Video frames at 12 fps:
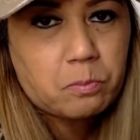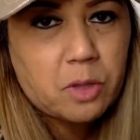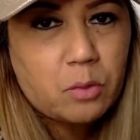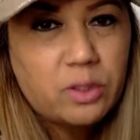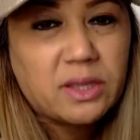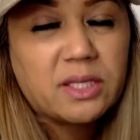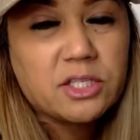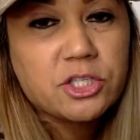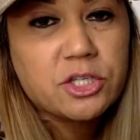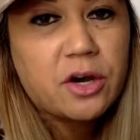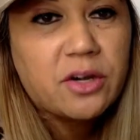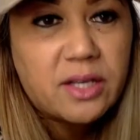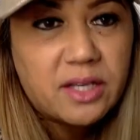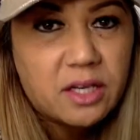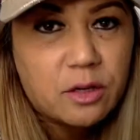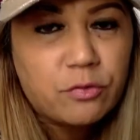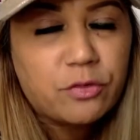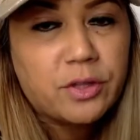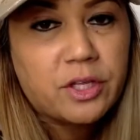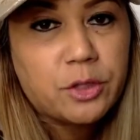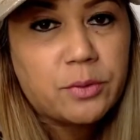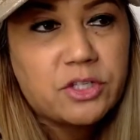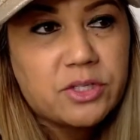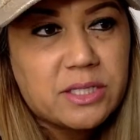with this starter kit for the
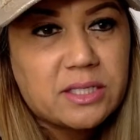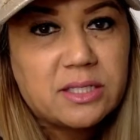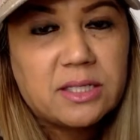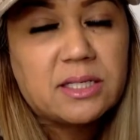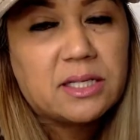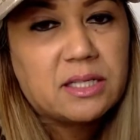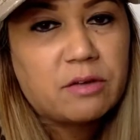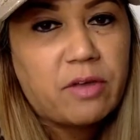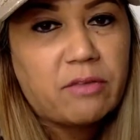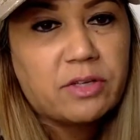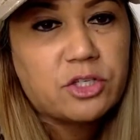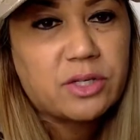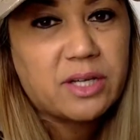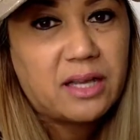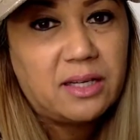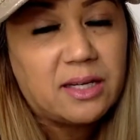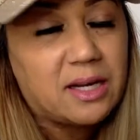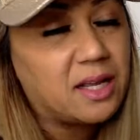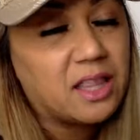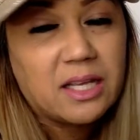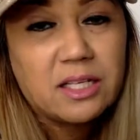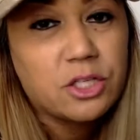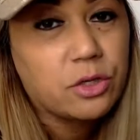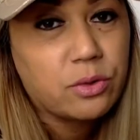366 and 599, I think
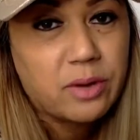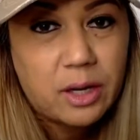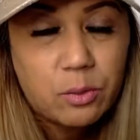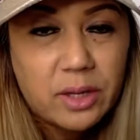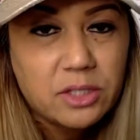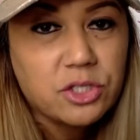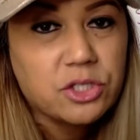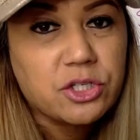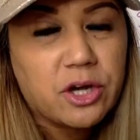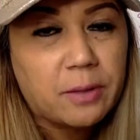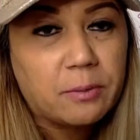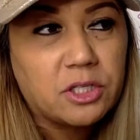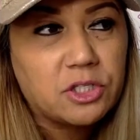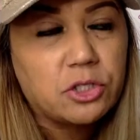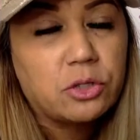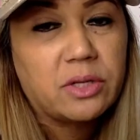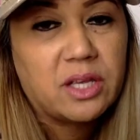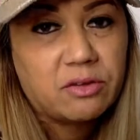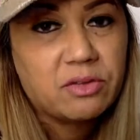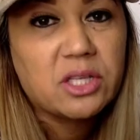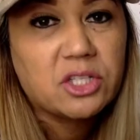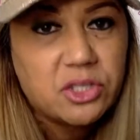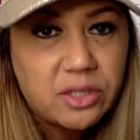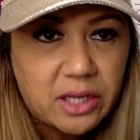it's a great way to start because you'll get
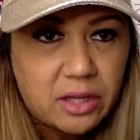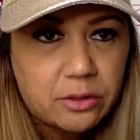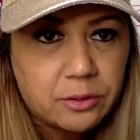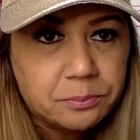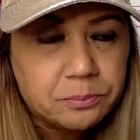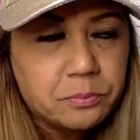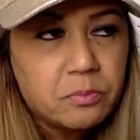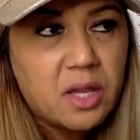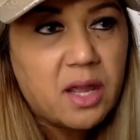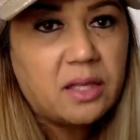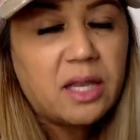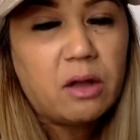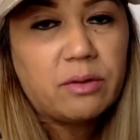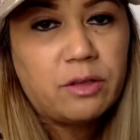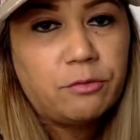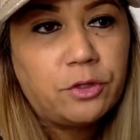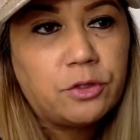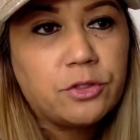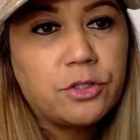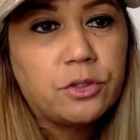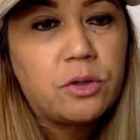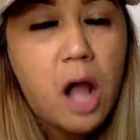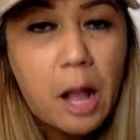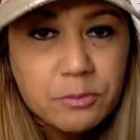everything together. Now, if you
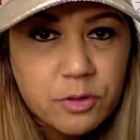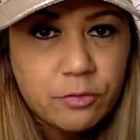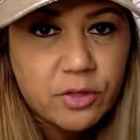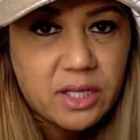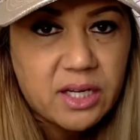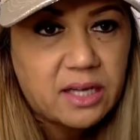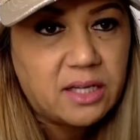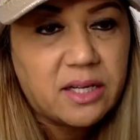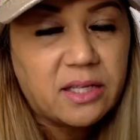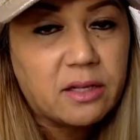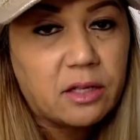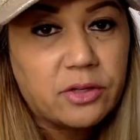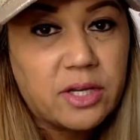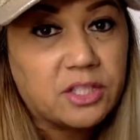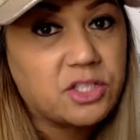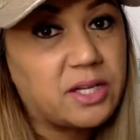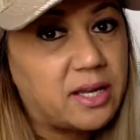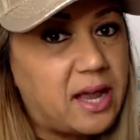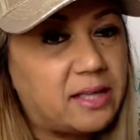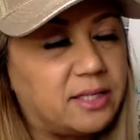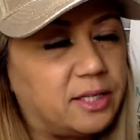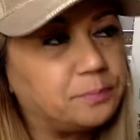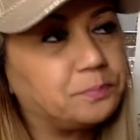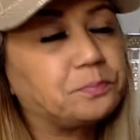do opt for the $99 kit, just like I
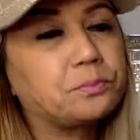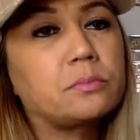did,